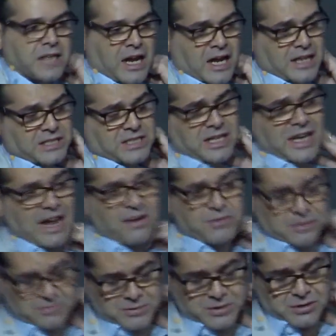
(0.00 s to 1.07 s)
actually allow
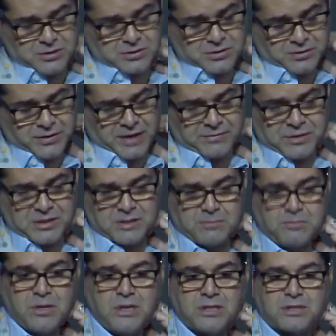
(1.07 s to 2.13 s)
them to sort of have this
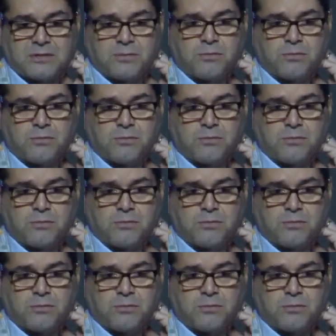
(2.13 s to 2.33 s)
immersive